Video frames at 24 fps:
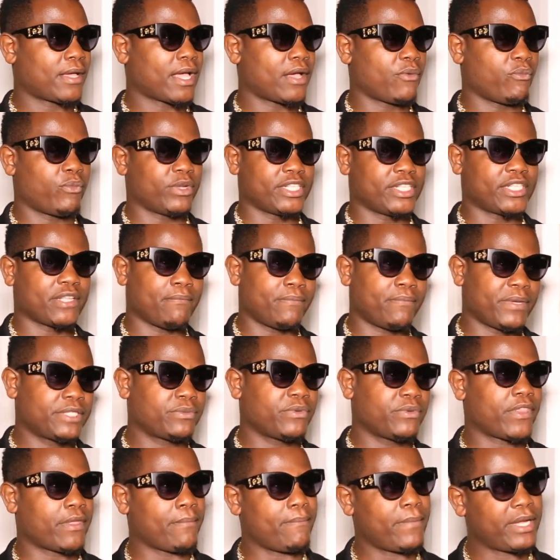Okay. We did a
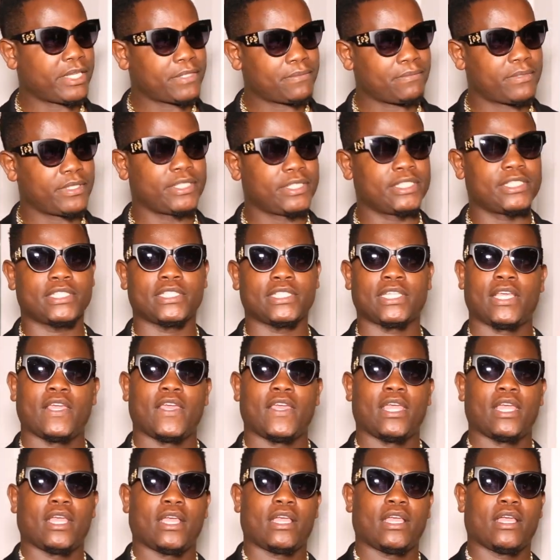beat with a Made Beat. Yeah.
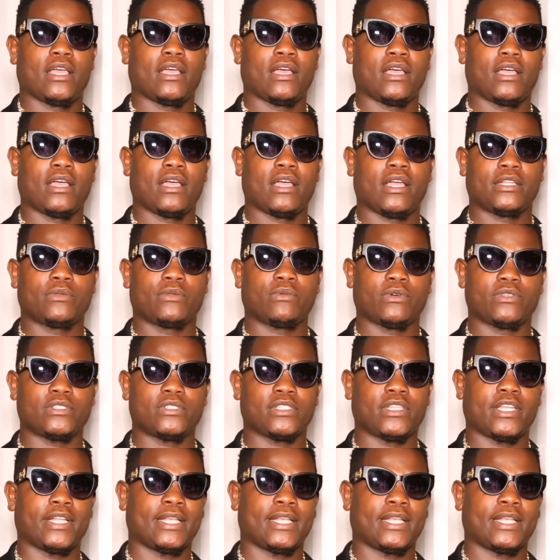Uh, it was in